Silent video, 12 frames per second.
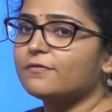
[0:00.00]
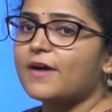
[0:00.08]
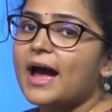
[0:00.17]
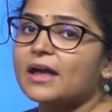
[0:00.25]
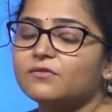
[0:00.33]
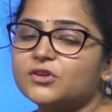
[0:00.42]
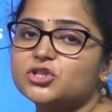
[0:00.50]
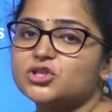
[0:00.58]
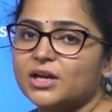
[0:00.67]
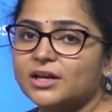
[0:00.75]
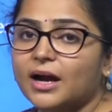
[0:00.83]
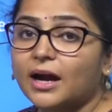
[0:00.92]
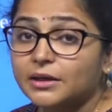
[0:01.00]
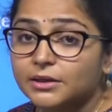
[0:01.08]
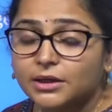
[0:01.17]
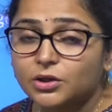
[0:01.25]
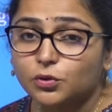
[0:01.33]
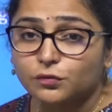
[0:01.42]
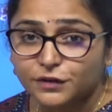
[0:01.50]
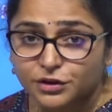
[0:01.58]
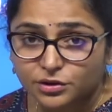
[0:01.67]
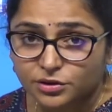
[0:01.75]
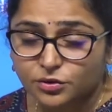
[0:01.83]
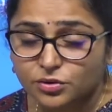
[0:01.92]
why we shall continue with
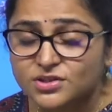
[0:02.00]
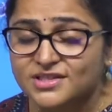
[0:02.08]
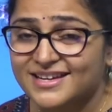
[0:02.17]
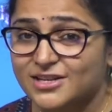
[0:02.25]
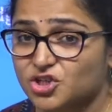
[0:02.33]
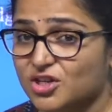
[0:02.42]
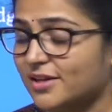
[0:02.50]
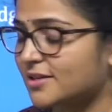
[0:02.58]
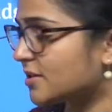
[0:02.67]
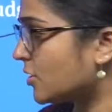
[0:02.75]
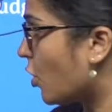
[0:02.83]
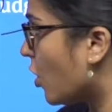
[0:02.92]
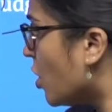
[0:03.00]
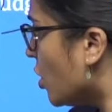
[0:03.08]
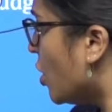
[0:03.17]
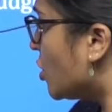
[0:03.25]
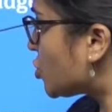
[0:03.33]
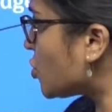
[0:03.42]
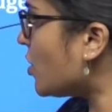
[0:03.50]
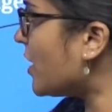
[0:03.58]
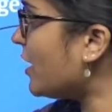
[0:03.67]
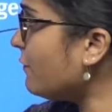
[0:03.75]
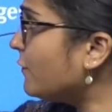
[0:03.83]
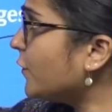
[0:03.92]
the sedition as a law. So
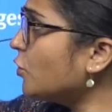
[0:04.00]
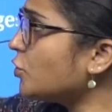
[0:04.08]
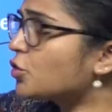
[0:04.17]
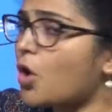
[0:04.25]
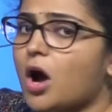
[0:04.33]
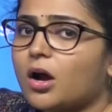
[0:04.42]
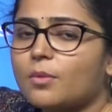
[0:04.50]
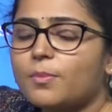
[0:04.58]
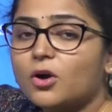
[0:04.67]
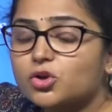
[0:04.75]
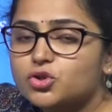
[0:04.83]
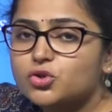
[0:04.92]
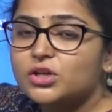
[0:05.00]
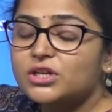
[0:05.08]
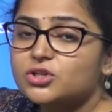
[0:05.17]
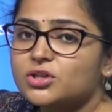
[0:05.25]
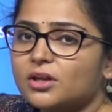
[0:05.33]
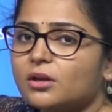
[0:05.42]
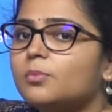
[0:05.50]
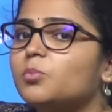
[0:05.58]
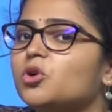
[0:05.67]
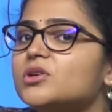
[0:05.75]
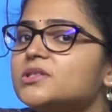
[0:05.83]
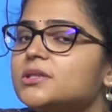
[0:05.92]
if you talk about judiciary
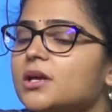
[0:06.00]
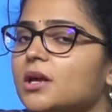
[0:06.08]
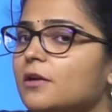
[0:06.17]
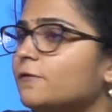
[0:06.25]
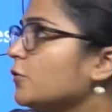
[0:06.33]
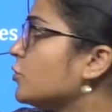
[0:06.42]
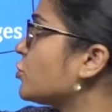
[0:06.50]
per se, if you